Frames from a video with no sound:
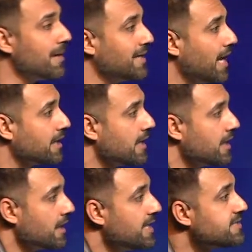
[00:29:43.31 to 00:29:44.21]
God?
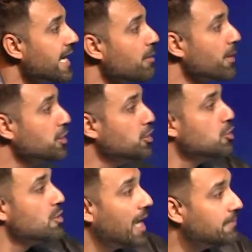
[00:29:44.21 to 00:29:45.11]
He's saying when you
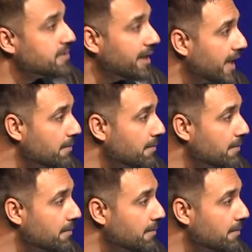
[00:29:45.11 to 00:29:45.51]
come to him,